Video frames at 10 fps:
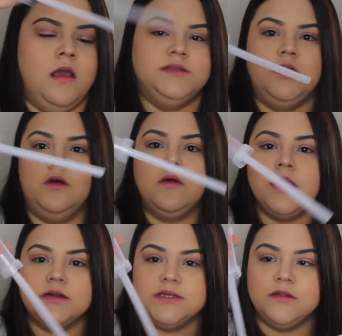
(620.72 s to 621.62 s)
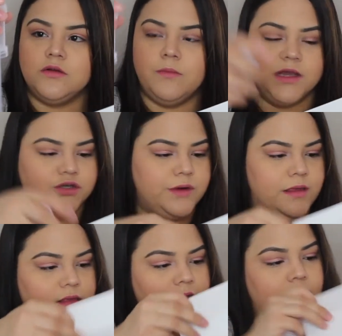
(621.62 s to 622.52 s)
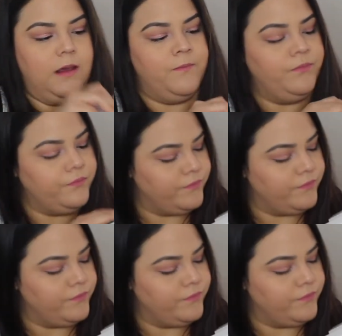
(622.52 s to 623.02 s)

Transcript: So here's a little measuring thingy.